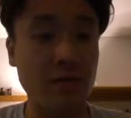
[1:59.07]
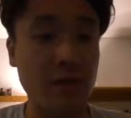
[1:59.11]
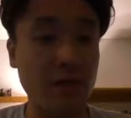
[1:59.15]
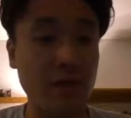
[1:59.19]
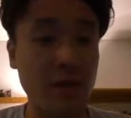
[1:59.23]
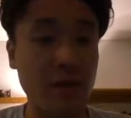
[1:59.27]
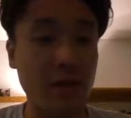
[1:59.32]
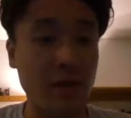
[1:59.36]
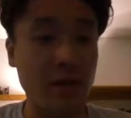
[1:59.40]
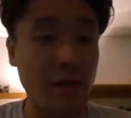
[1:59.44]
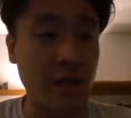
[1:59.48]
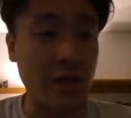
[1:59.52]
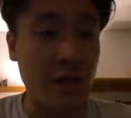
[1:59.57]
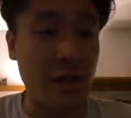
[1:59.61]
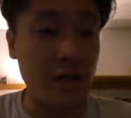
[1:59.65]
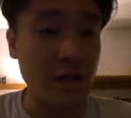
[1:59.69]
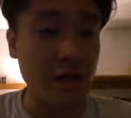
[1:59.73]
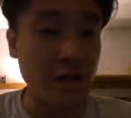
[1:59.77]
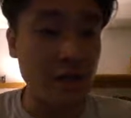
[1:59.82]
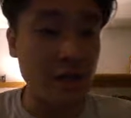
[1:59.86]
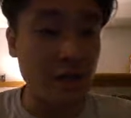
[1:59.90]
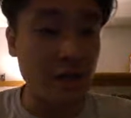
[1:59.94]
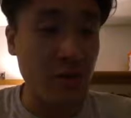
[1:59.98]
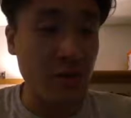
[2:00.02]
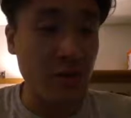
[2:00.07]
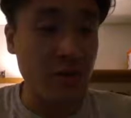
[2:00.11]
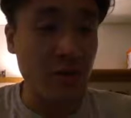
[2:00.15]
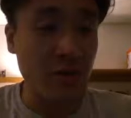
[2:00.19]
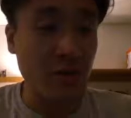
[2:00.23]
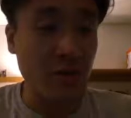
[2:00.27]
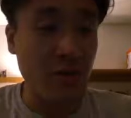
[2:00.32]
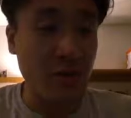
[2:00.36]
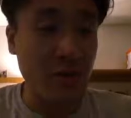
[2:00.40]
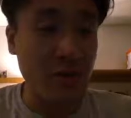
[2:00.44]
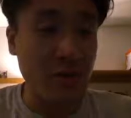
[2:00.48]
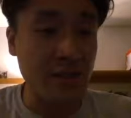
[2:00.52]
it actually shows we
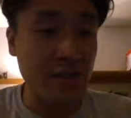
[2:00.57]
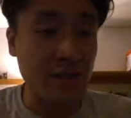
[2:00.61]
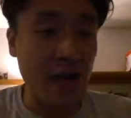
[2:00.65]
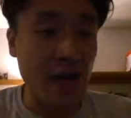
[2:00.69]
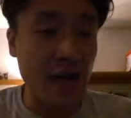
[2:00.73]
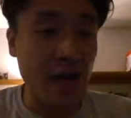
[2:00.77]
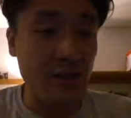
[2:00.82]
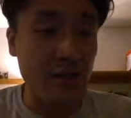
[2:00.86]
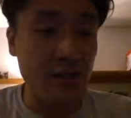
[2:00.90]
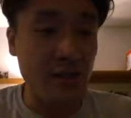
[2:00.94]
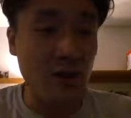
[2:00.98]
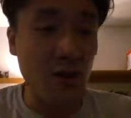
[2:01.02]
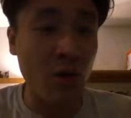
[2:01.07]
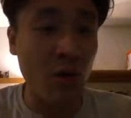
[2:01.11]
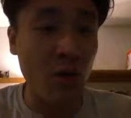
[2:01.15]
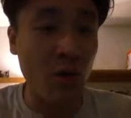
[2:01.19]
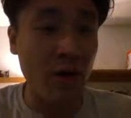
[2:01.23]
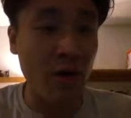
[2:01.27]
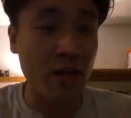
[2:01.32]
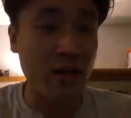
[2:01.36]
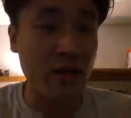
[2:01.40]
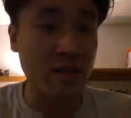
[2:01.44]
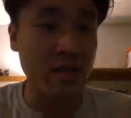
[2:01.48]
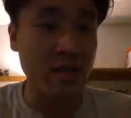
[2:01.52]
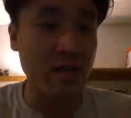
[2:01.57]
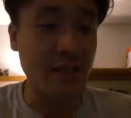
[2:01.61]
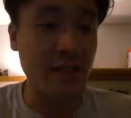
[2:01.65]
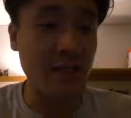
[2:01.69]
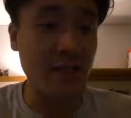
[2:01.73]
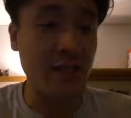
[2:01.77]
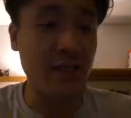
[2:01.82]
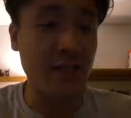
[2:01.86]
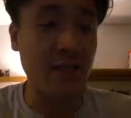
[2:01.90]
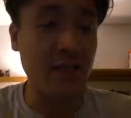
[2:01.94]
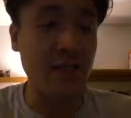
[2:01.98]
must guard core legacy